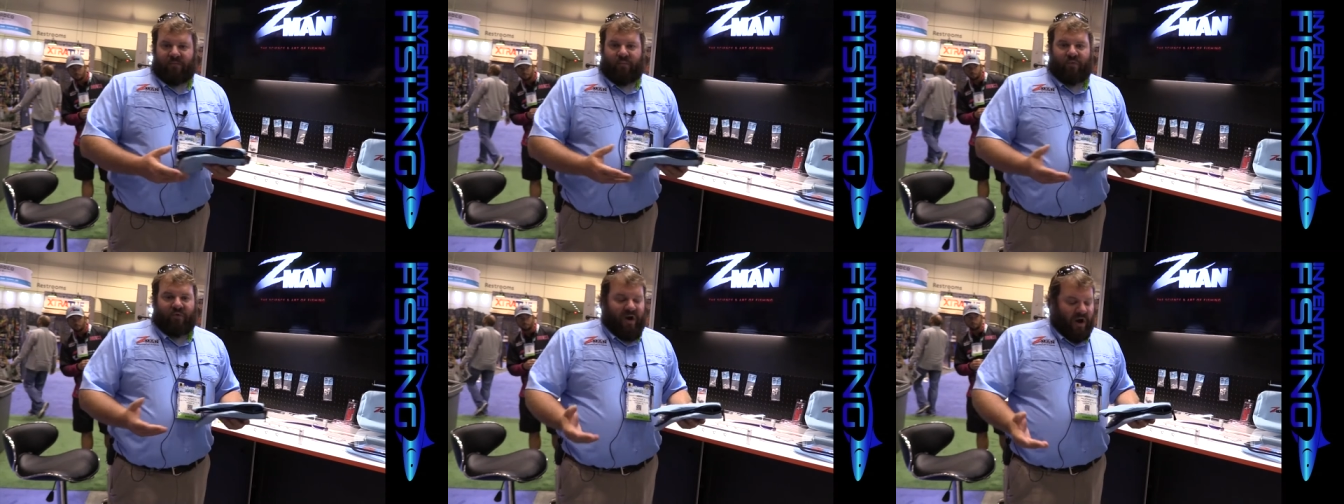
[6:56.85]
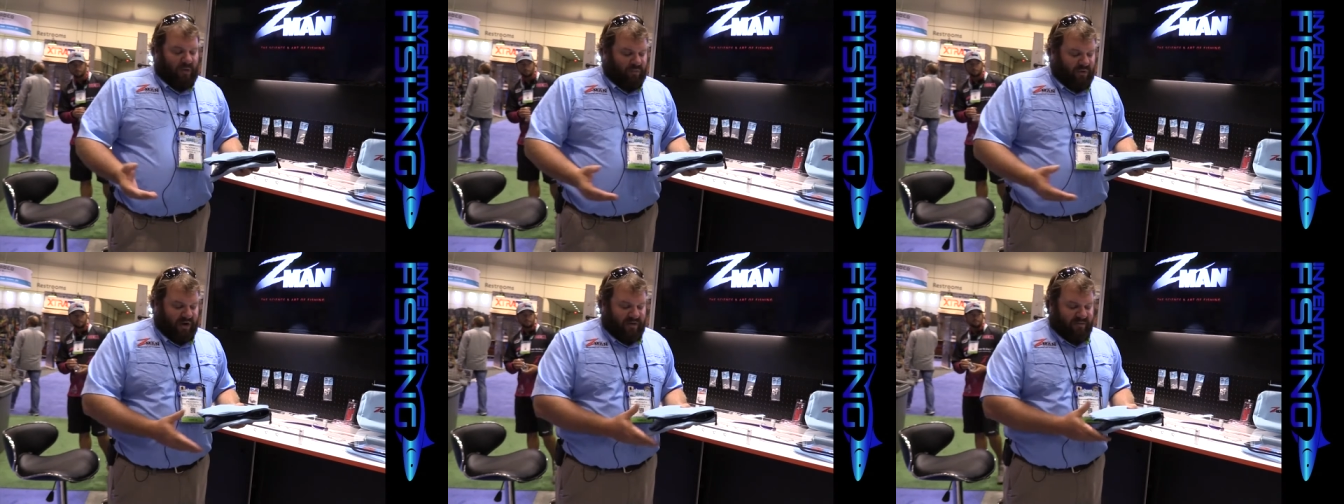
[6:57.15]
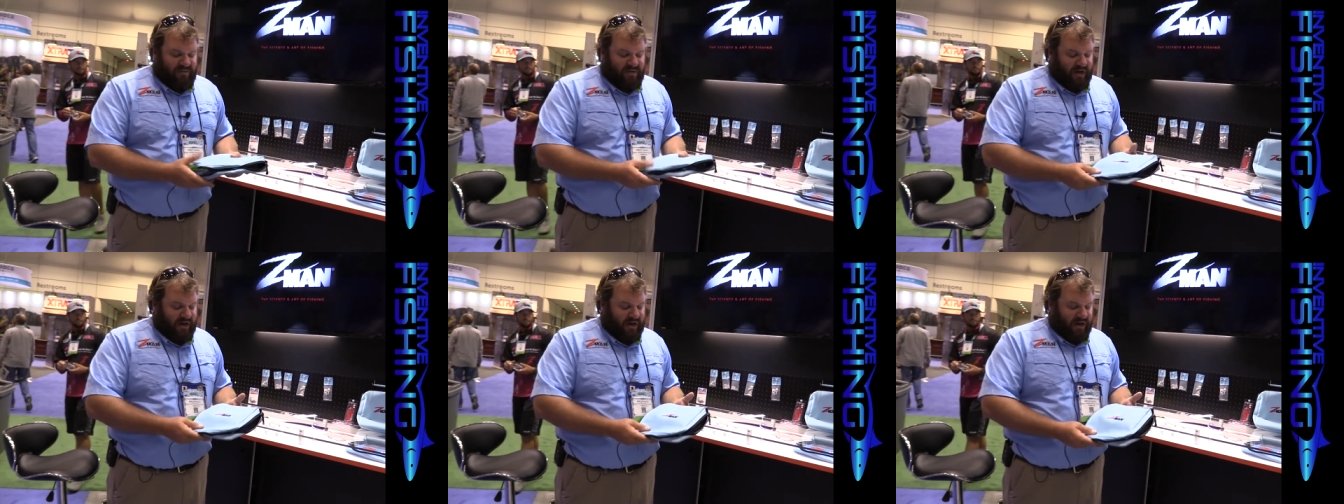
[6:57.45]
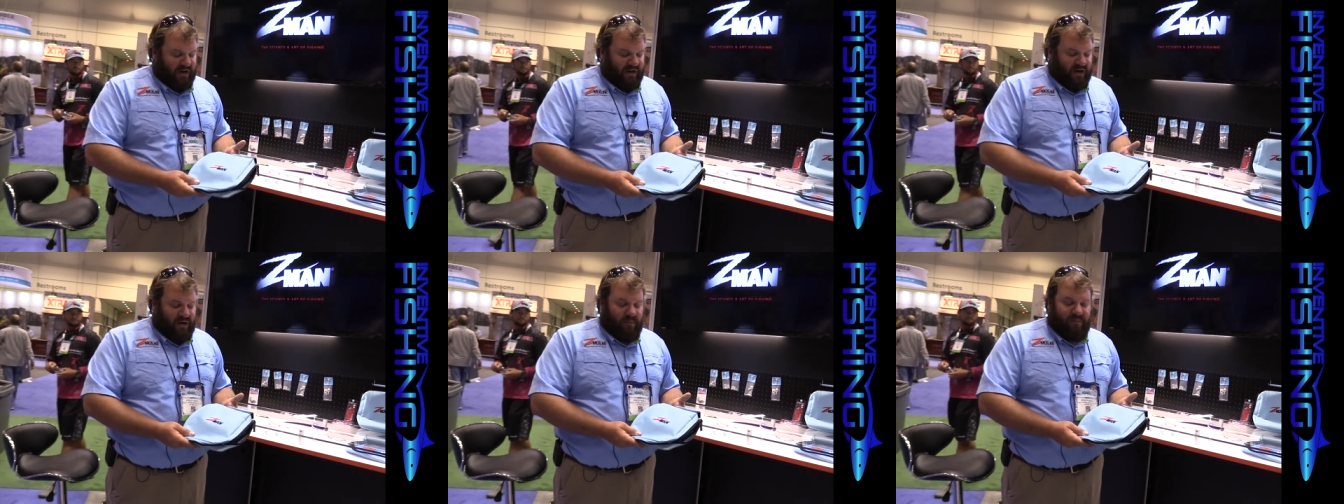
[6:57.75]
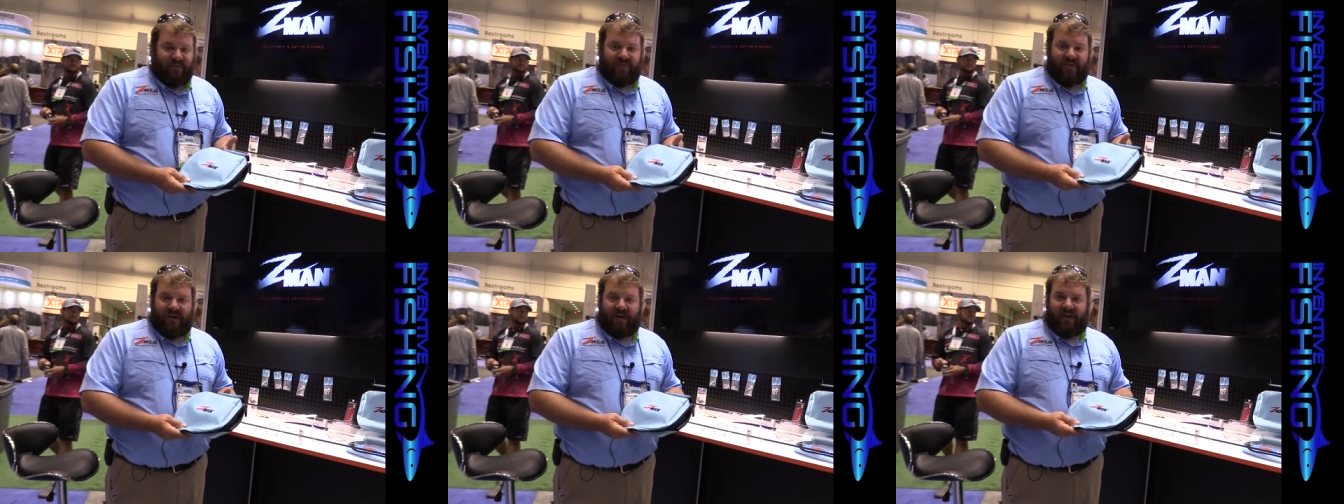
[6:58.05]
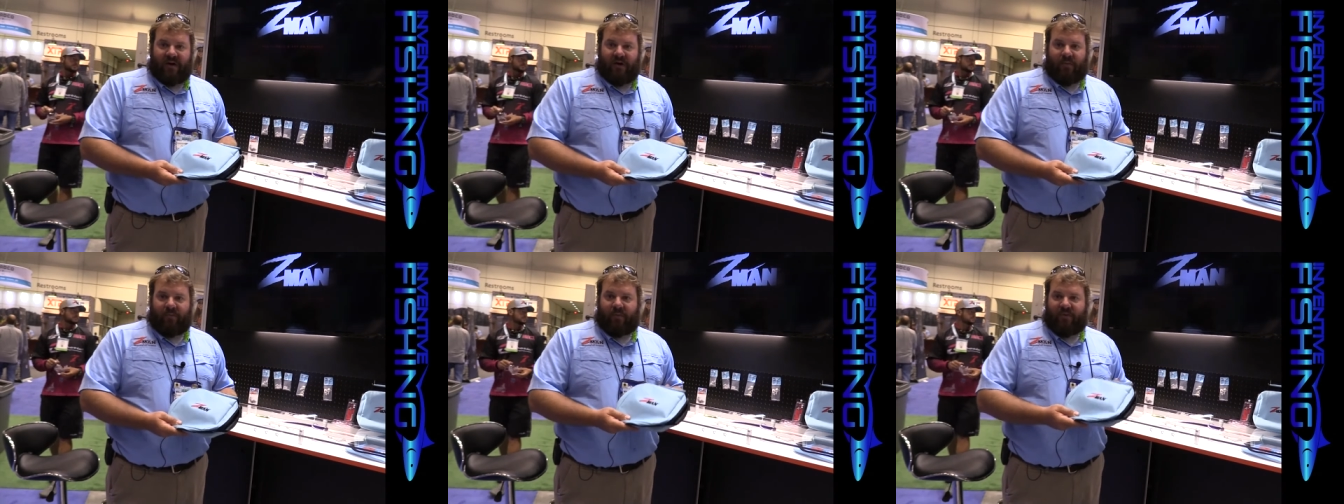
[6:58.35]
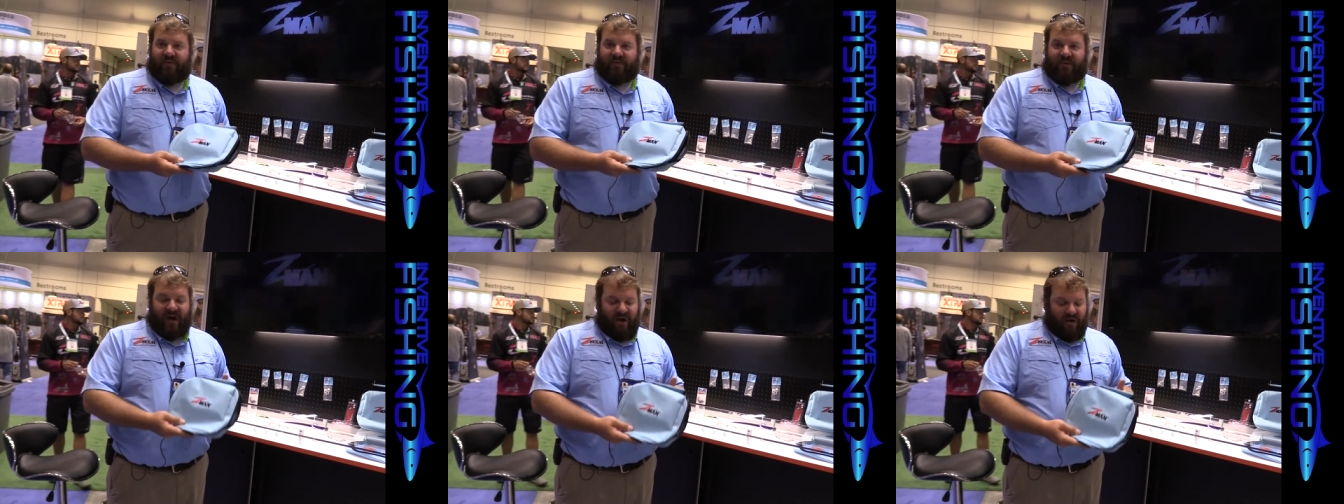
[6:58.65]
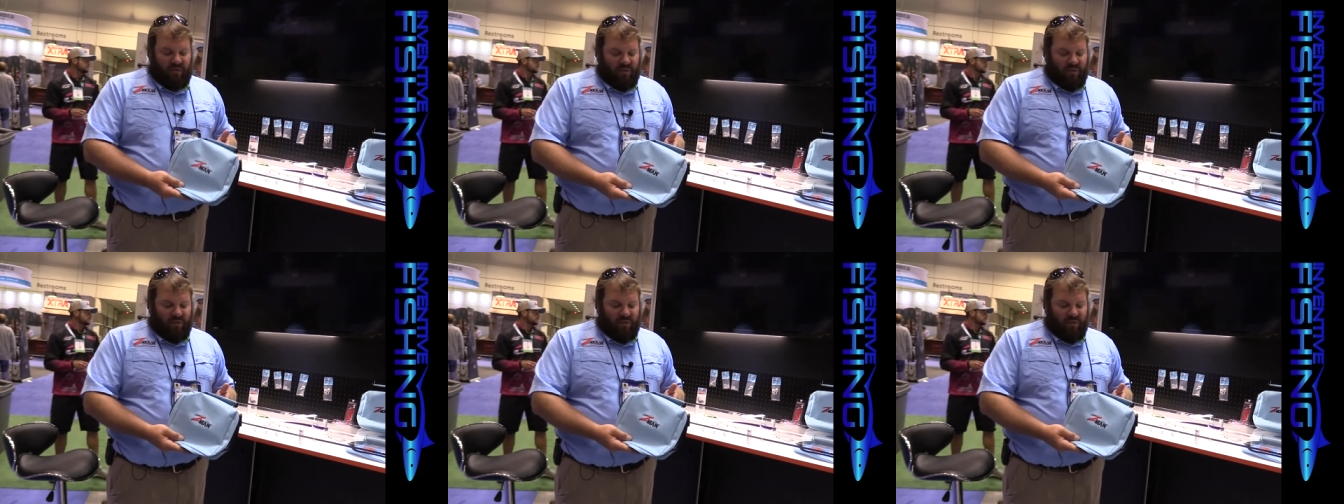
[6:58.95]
We're not reinventing anything here, but we've got